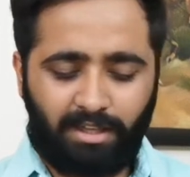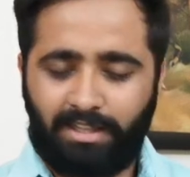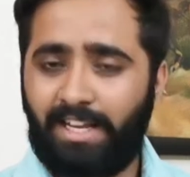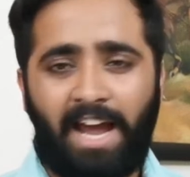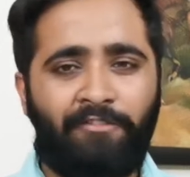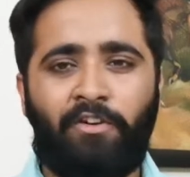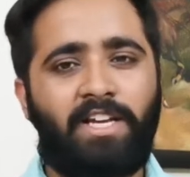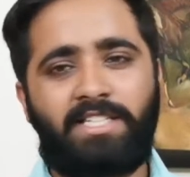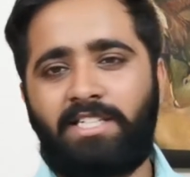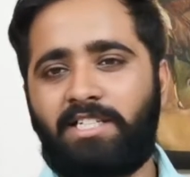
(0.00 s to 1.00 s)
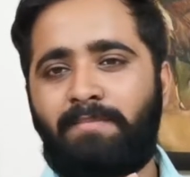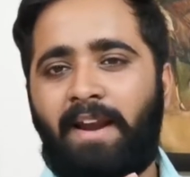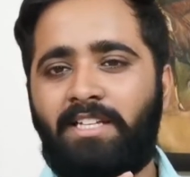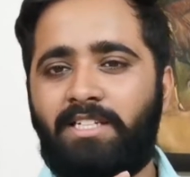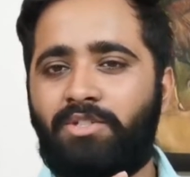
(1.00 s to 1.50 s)
the iPhone SE just
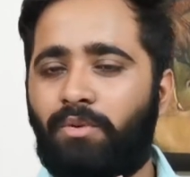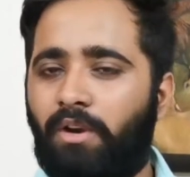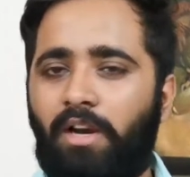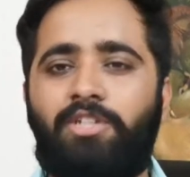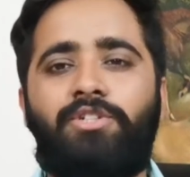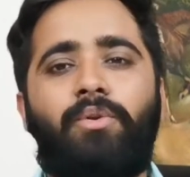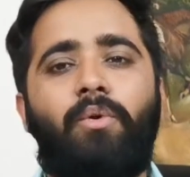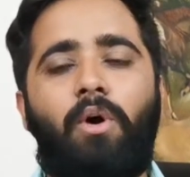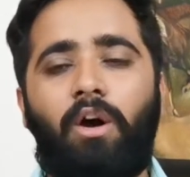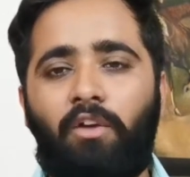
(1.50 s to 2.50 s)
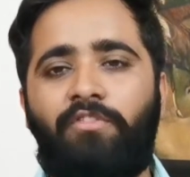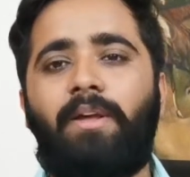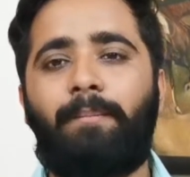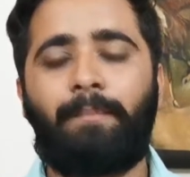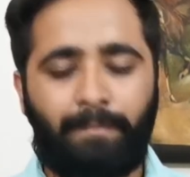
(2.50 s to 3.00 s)
manages to crush through all of
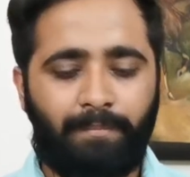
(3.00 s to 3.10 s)
them.